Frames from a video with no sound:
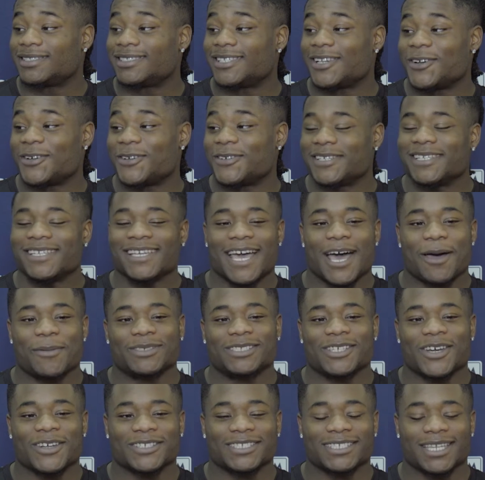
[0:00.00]
So I've been
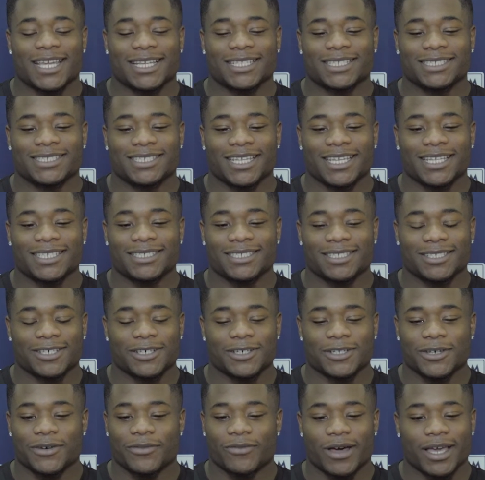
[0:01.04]
talking to like the Jets, the
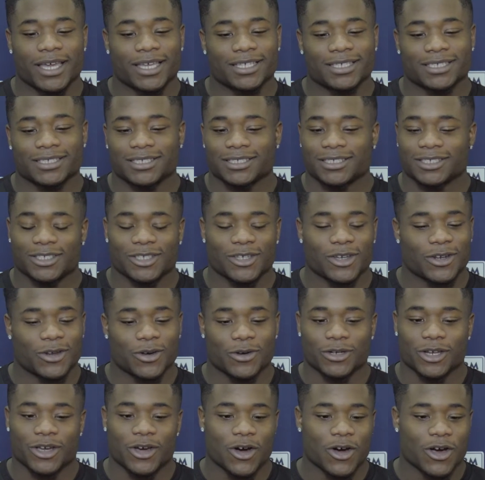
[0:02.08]
uh, Vikings, the, you know,
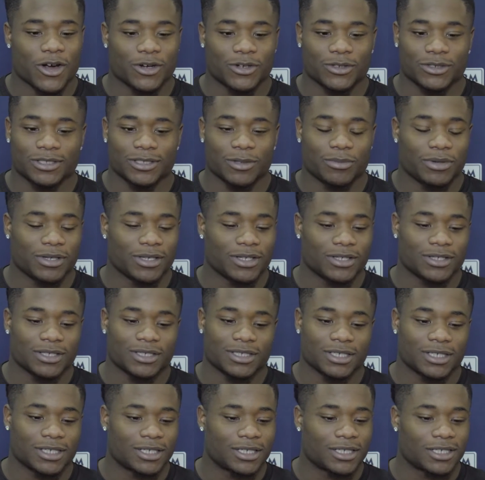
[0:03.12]
the Cardinals, the
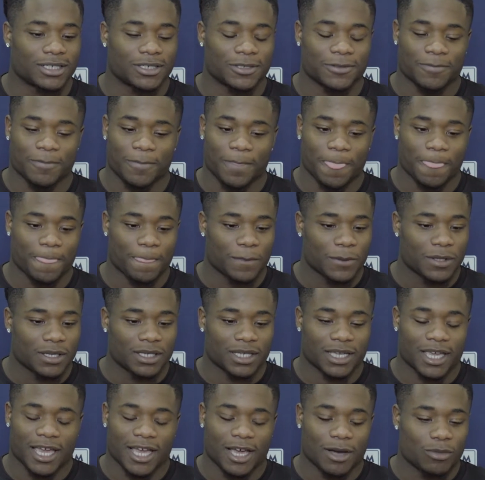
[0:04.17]
Bills, uh,
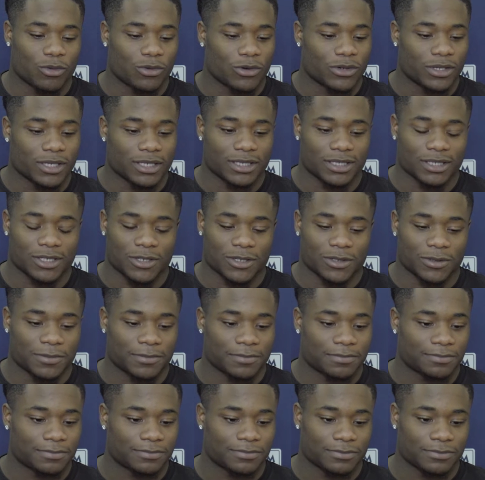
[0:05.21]
Cowboys. Um,